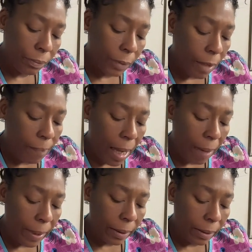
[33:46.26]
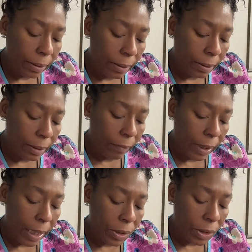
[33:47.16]
love bombing. The
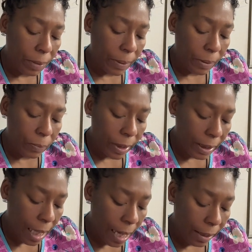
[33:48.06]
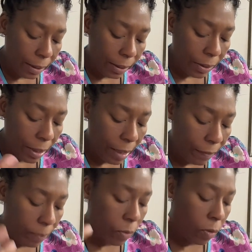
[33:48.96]
relationship is one-sided. You're
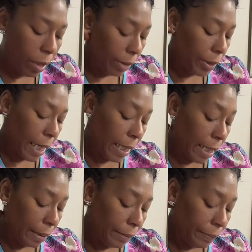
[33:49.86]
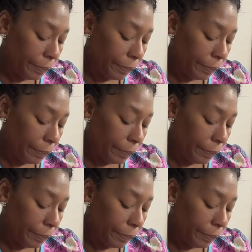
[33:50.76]
giving more, you're taking.